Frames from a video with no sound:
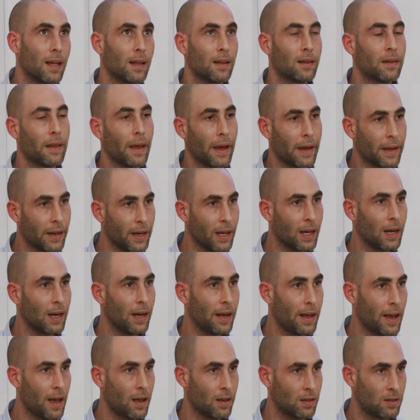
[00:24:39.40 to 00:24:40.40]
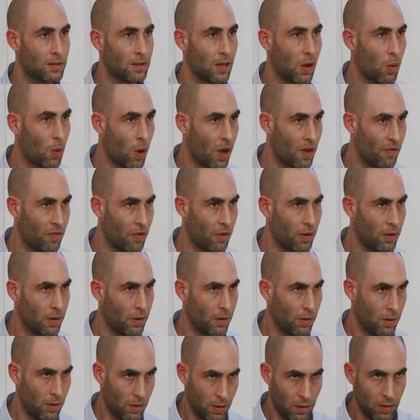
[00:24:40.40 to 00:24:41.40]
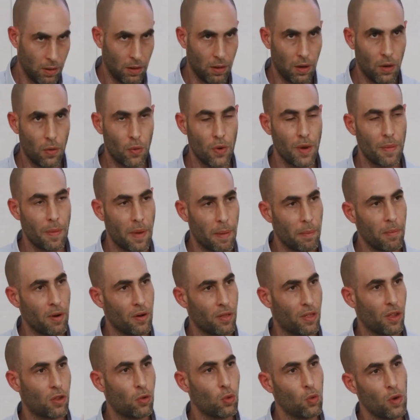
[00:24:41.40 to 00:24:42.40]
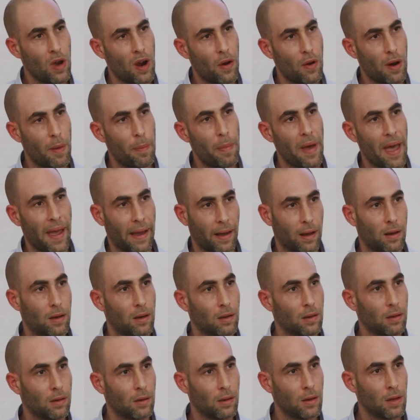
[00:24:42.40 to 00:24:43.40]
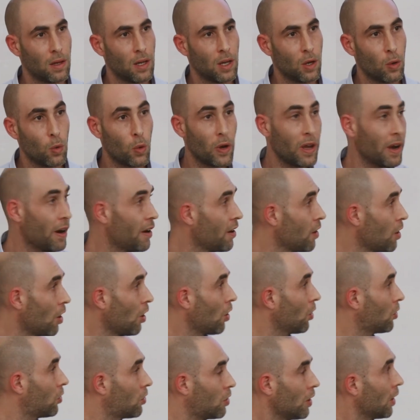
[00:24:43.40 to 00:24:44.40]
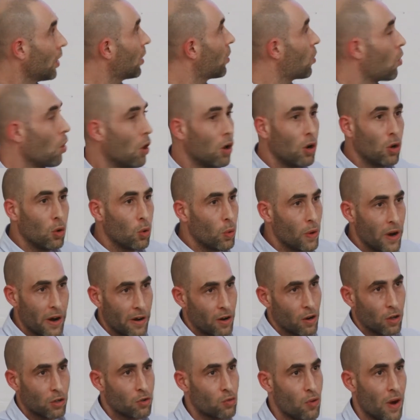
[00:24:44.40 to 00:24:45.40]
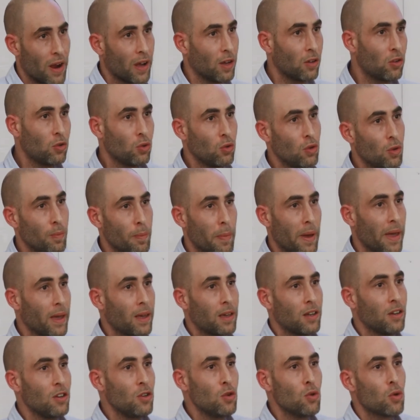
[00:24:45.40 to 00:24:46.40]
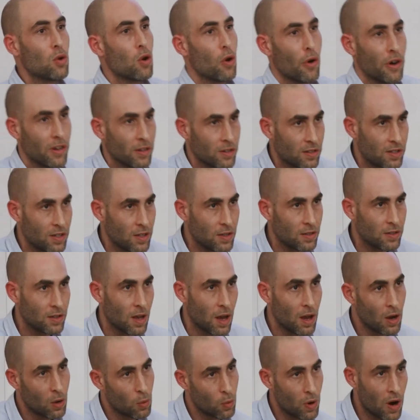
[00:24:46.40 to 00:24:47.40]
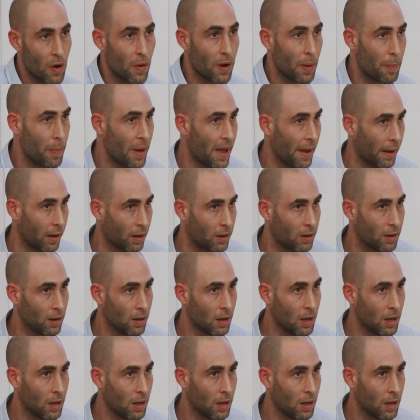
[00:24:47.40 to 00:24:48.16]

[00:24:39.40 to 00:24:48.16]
Technically, yes. However, remember that we are a bank. We are not Kolu. We are not trying to make new currencies. We are a bank.